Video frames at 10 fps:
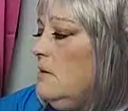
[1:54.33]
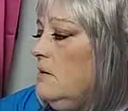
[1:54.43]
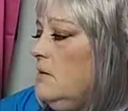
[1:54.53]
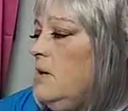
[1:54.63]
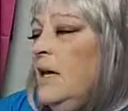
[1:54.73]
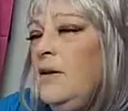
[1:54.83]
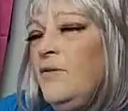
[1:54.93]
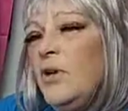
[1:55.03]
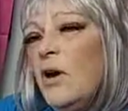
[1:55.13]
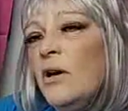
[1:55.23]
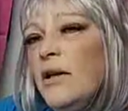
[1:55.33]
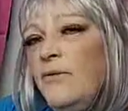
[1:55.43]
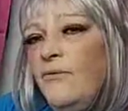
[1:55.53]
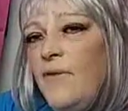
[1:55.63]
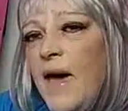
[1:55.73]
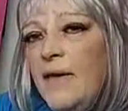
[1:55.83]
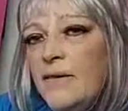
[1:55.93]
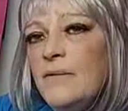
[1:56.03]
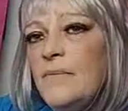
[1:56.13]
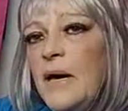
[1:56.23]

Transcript: uh, you can't even hardly fathom,